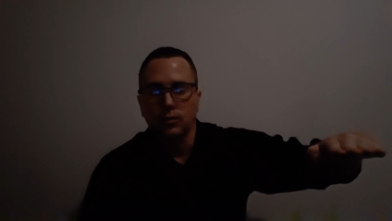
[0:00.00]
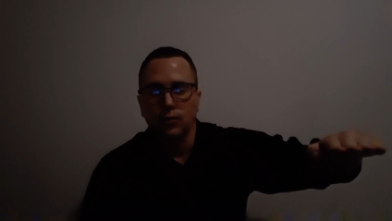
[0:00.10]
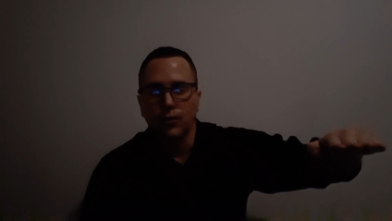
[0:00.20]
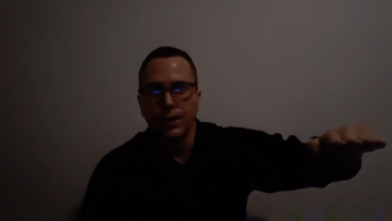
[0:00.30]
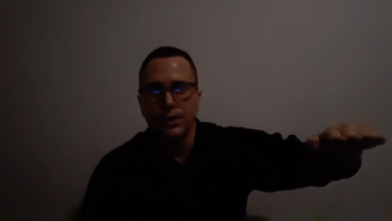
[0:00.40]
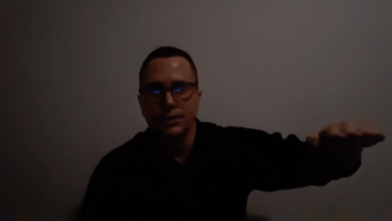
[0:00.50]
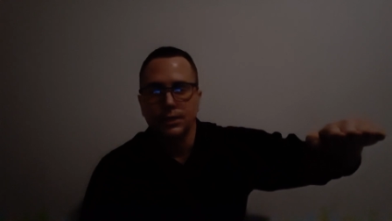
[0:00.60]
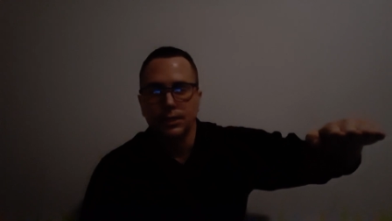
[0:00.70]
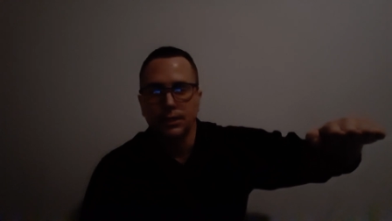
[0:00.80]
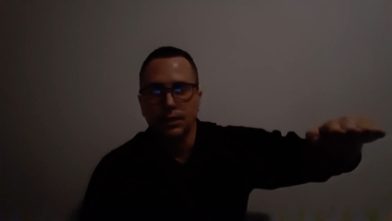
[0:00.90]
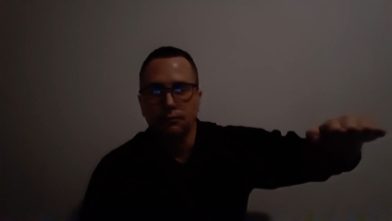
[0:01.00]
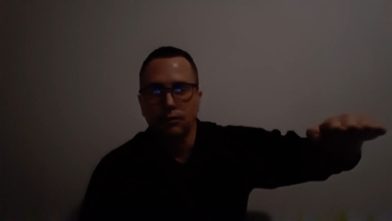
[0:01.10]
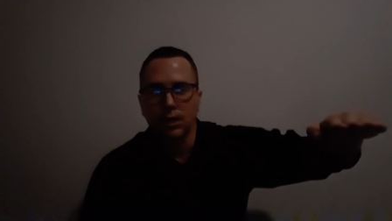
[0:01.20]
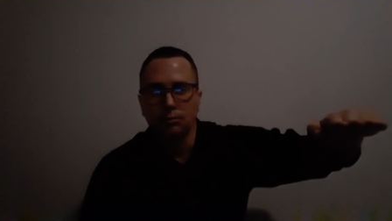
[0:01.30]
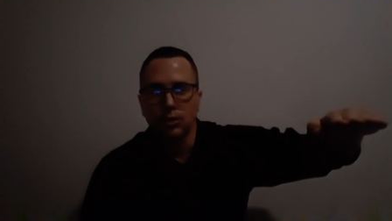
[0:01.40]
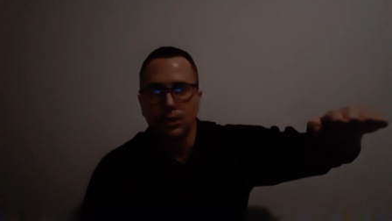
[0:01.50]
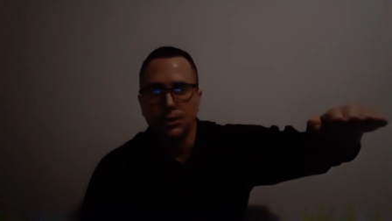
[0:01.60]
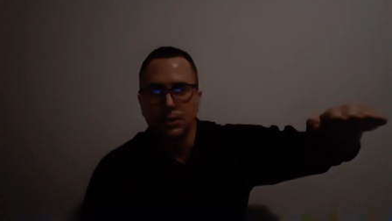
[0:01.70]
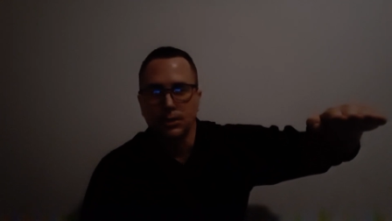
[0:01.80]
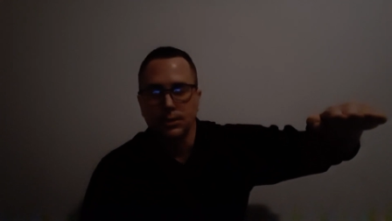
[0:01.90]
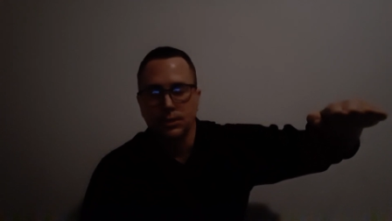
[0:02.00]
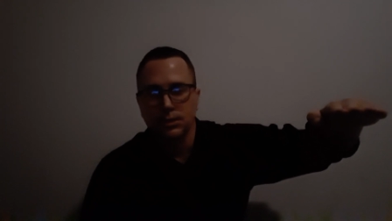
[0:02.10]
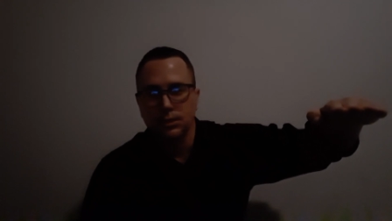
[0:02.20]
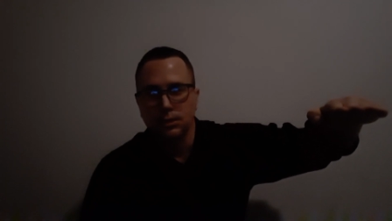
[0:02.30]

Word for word: raising their vibrations.